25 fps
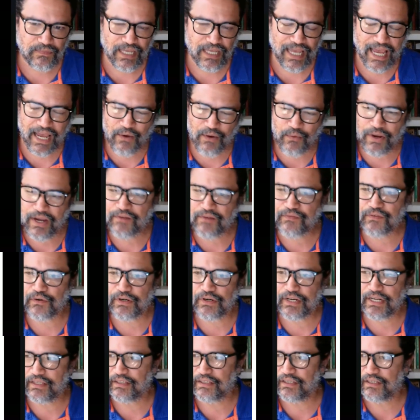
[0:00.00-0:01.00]
However,
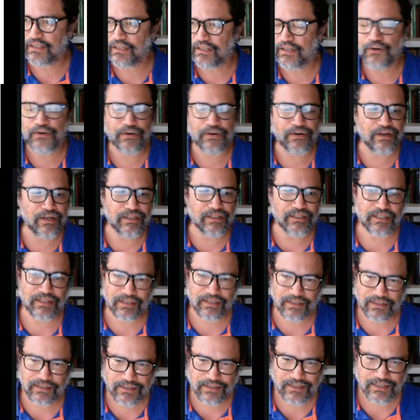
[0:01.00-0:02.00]
in the current
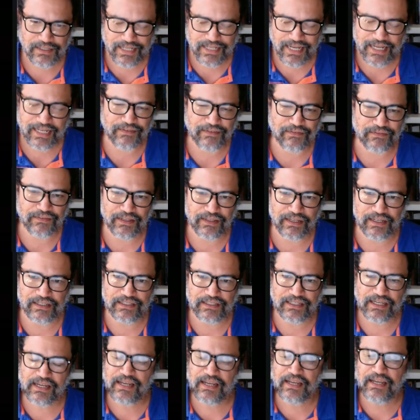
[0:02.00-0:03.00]
state of
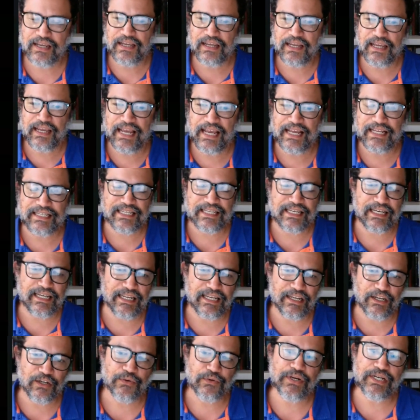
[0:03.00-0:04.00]
things, it's getting
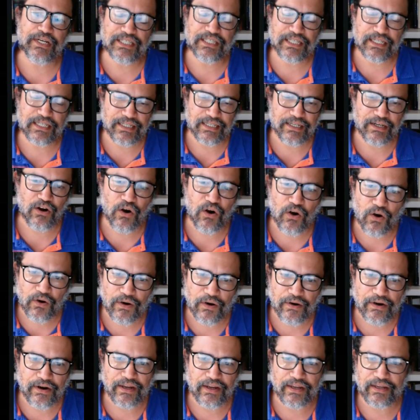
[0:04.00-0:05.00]
increasingly
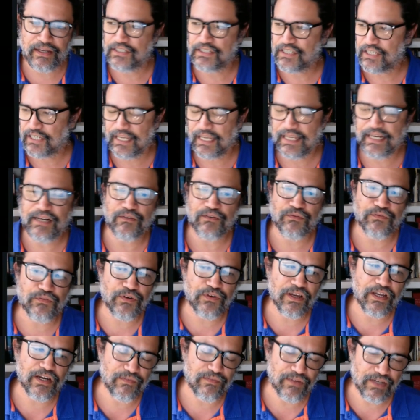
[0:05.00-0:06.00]
hard to get in
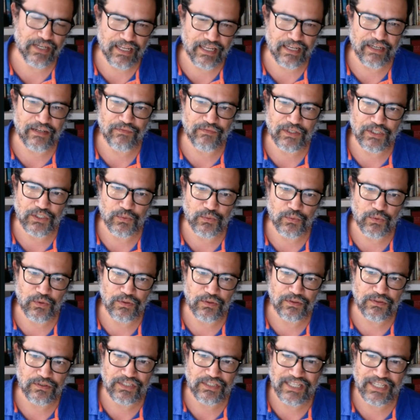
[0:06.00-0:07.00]
front of an individual
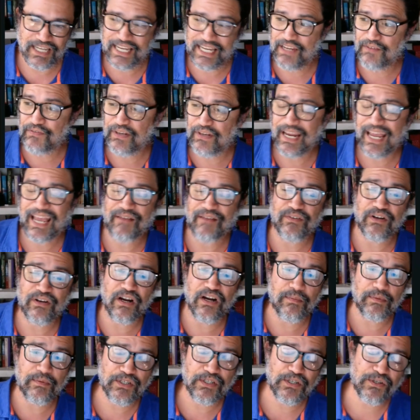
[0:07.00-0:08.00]
to even have an
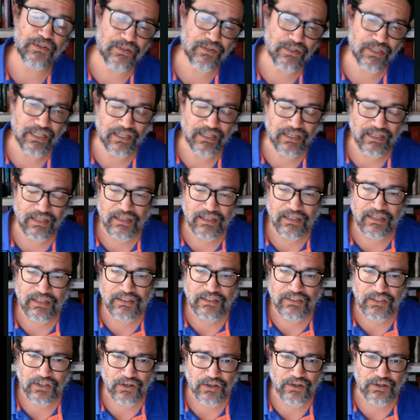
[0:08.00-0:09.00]
opportunity
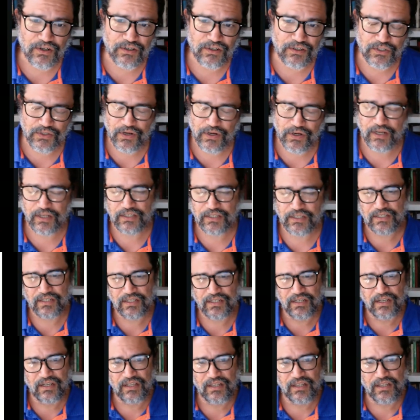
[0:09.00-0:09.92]
to earn trust.